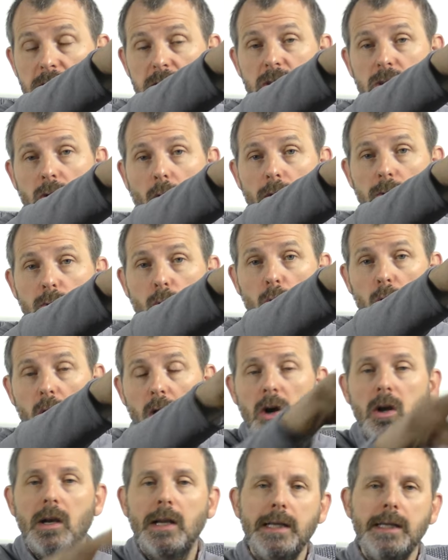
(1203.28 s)
the sidewall
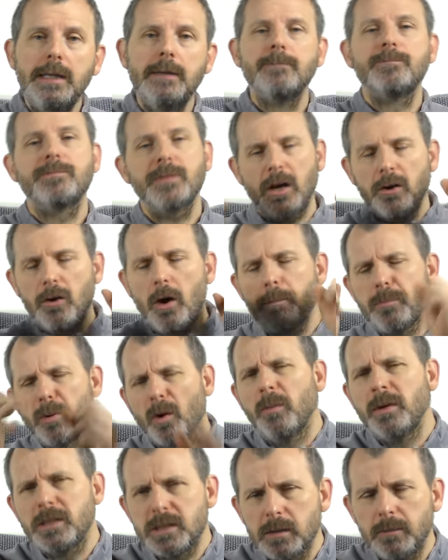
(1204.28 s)
early. And I
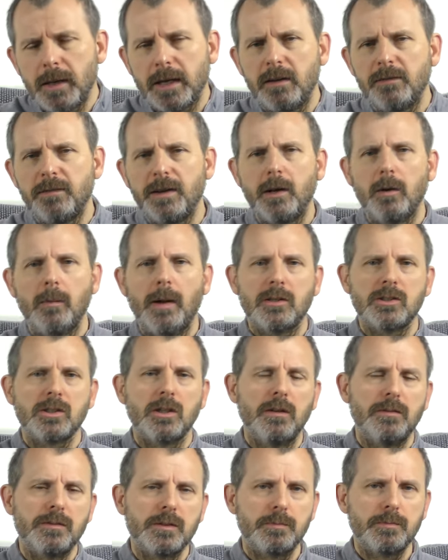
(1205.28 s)
promise to make a video about
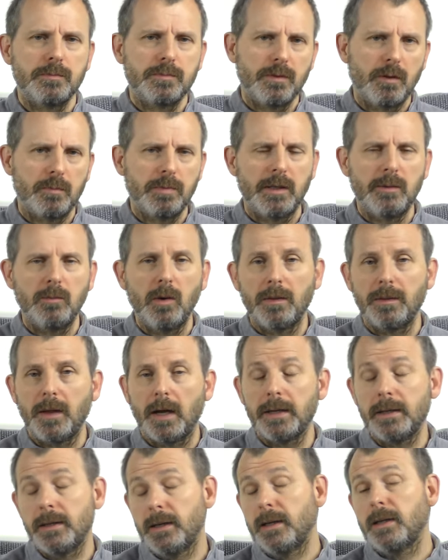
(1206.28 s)
serves properly one
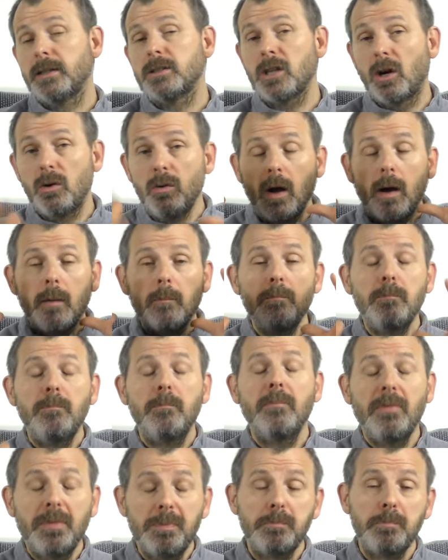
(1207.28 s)
day. So
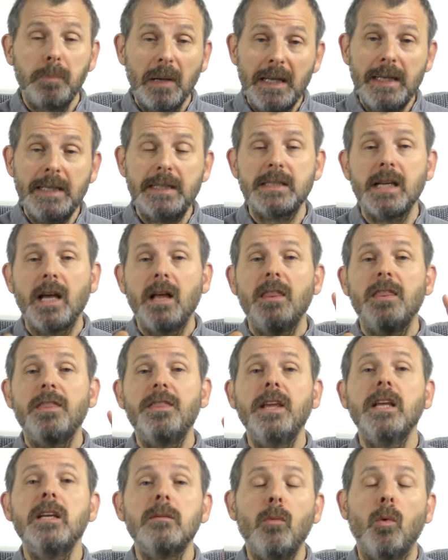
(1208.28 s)
please
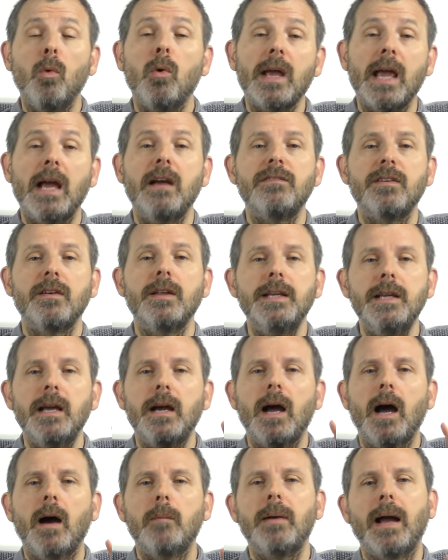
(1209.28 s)
think more carefully
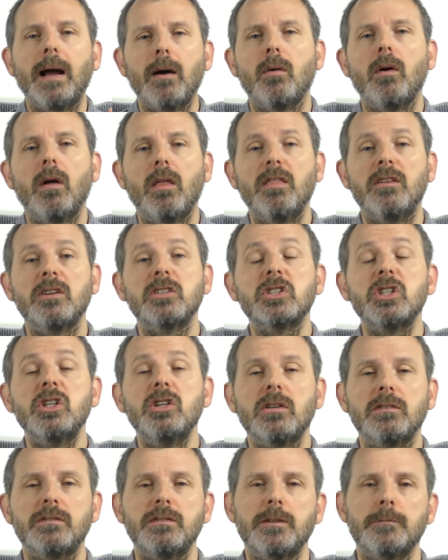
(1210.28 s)
about the
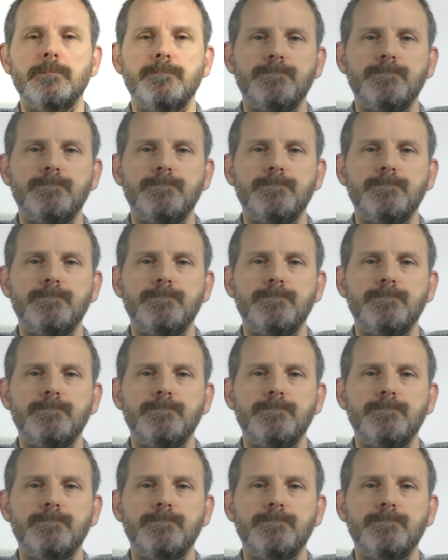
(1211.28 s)
serve.